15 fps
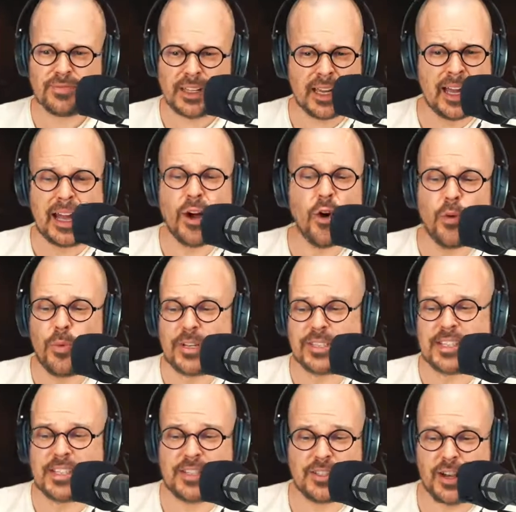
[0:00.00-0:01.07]
I always
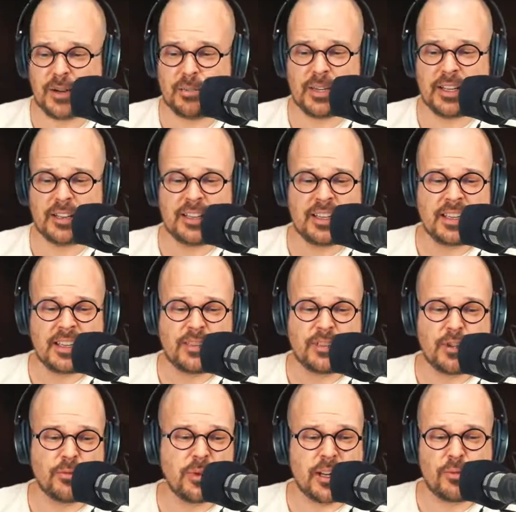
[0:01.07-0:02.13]
end up,
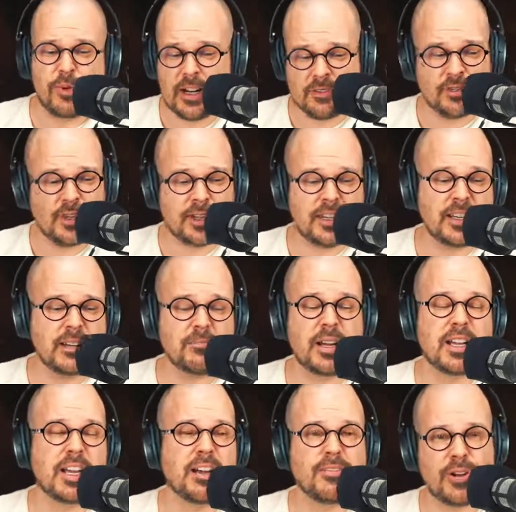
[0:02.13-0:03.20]
no matter what I've done in my
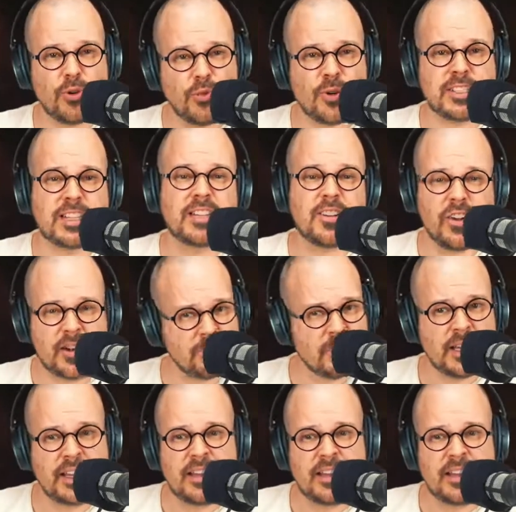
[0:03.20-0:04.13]
life, I always end up